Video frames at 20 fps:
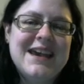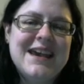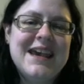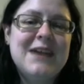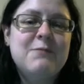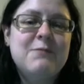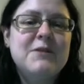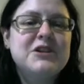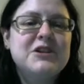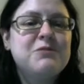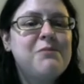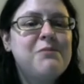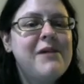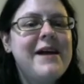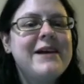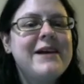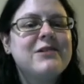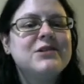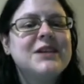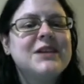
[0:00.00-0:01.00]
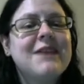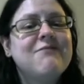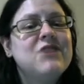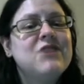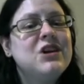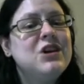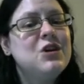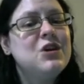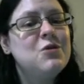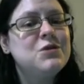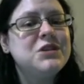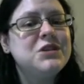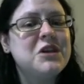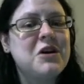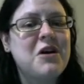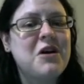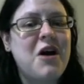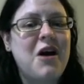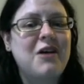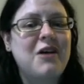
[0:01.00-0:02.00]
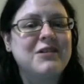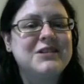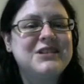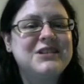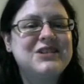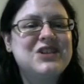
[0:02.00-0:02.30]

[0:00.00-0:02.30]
in which players have to use their cards